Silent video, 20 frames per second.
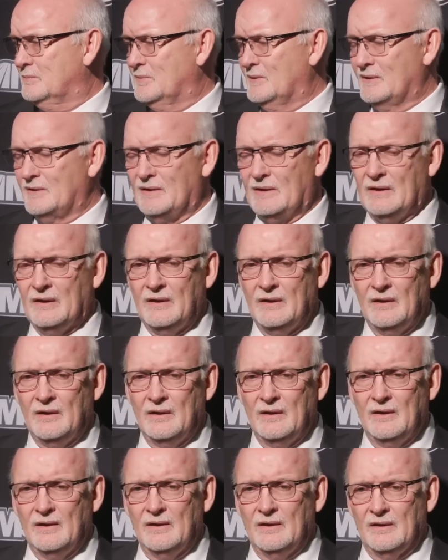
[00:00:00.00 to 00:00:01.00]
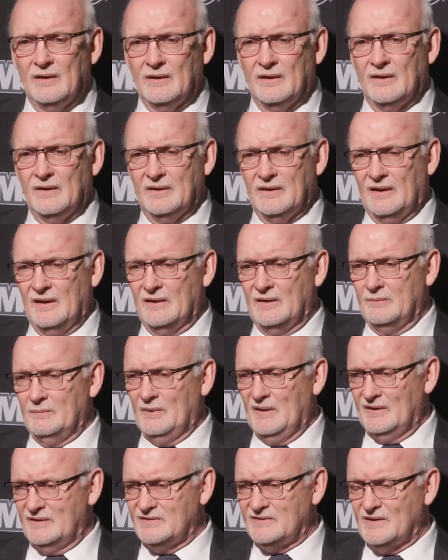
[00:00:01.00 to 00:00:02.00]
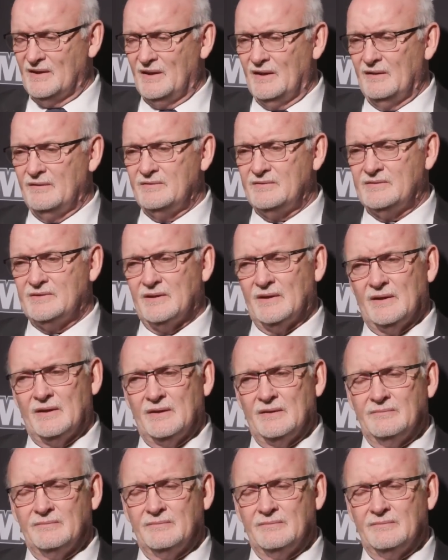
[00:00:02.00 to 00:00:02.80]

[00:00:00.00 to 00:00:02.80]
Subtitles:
but again, he made saves.